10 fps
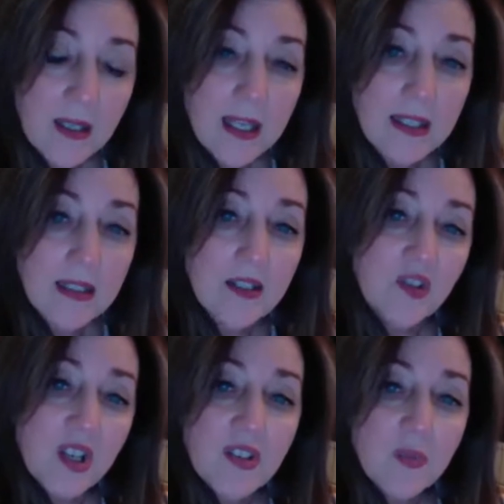It is
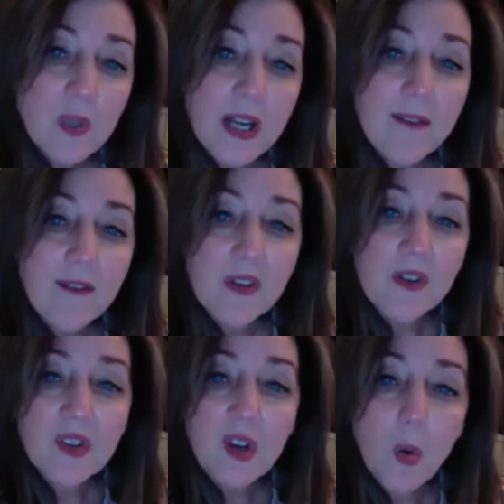just whenever
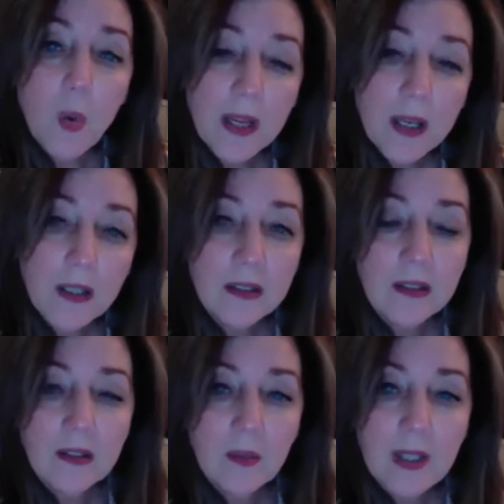there's a quick,
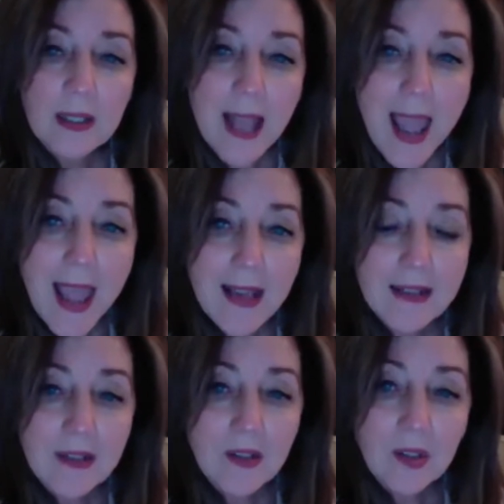
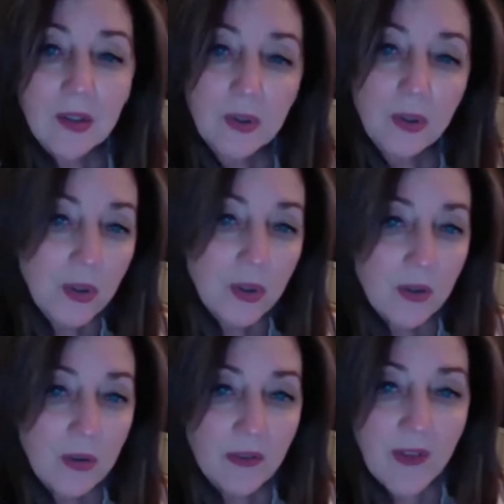relaxed,
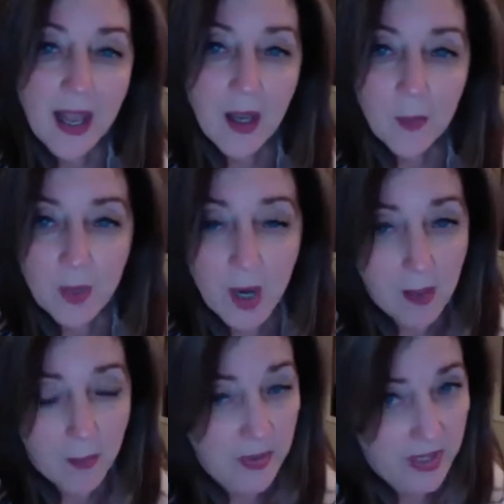neutral vowel
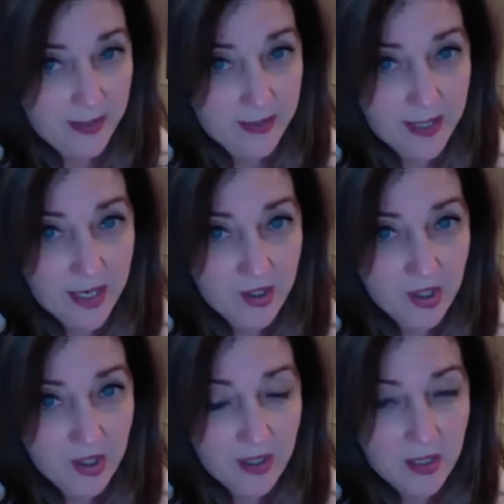
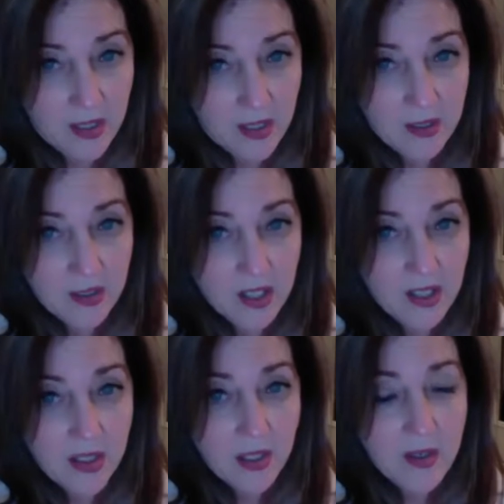pronunciation.
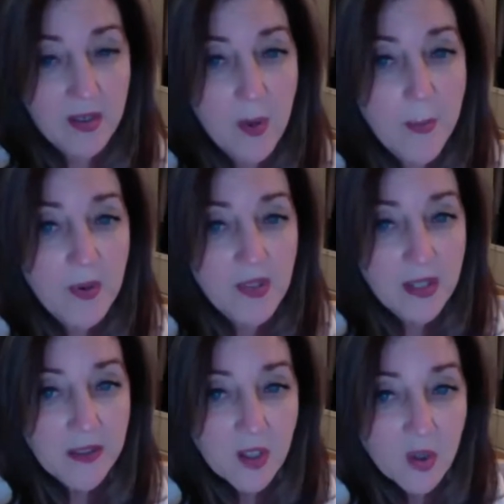Dictionaries
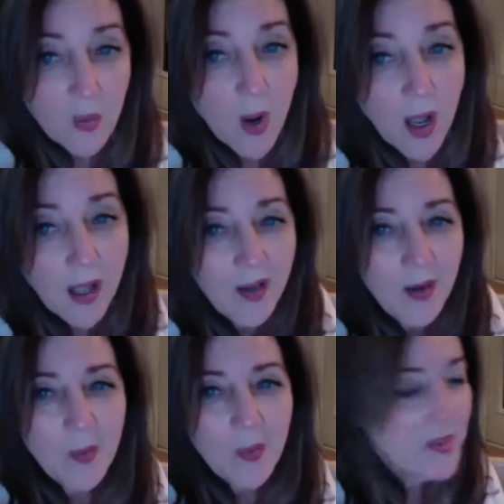represent the schwa with a